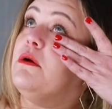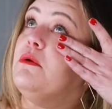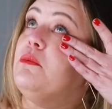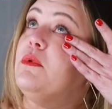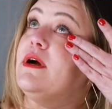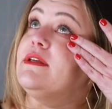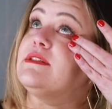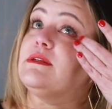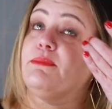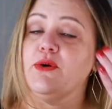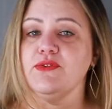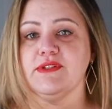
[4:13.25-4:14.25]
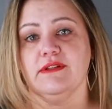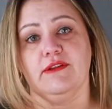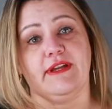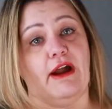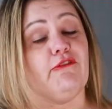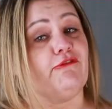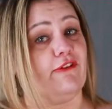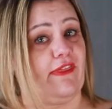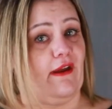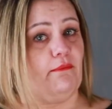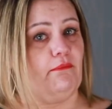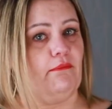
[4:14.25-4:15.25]
was supposed to look out for
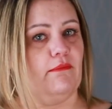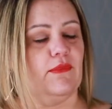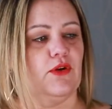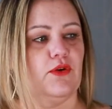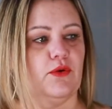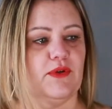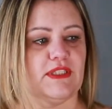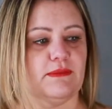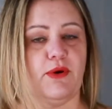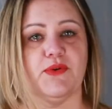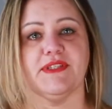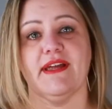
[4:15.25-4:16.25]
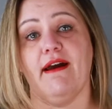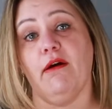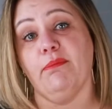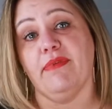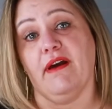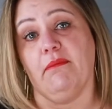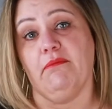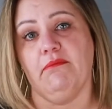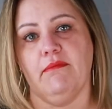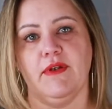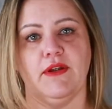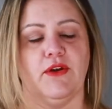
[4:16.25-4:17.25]
them, who was supposed to help them
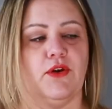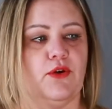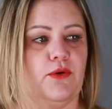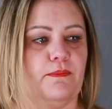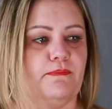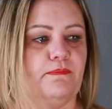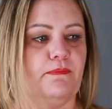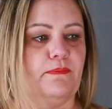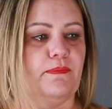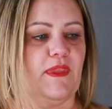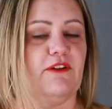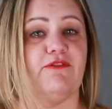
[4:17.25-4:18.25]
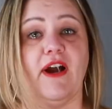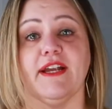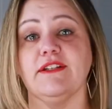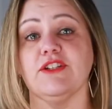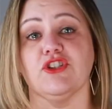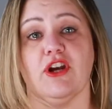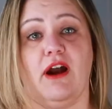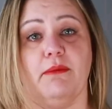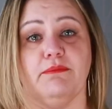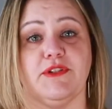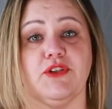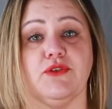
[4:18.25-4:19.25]
find a
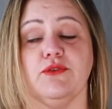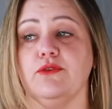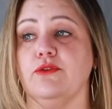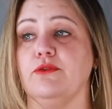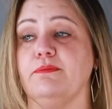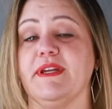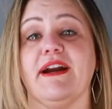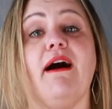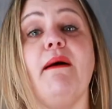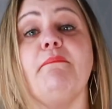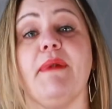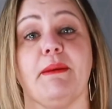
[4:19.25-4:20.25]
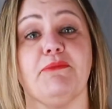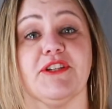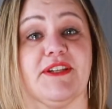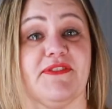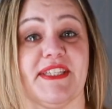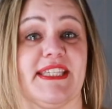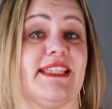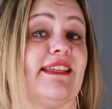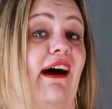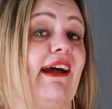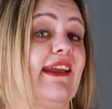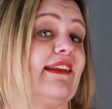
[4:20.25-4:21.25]
job, to become members of a
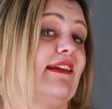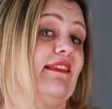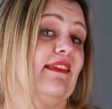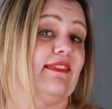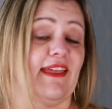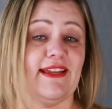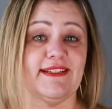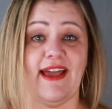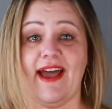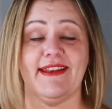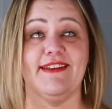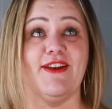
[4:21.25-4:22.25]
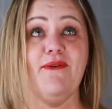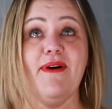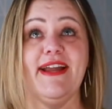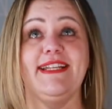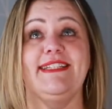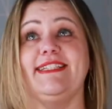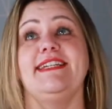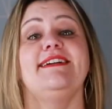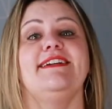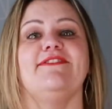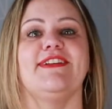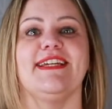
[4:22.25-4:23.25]
society that they had no idea
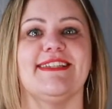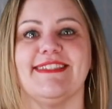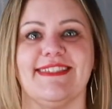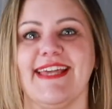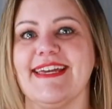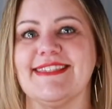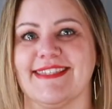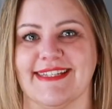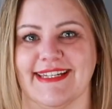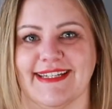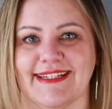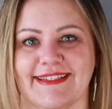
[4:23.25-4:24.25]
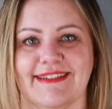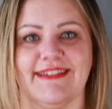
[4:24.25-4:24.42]
even existed.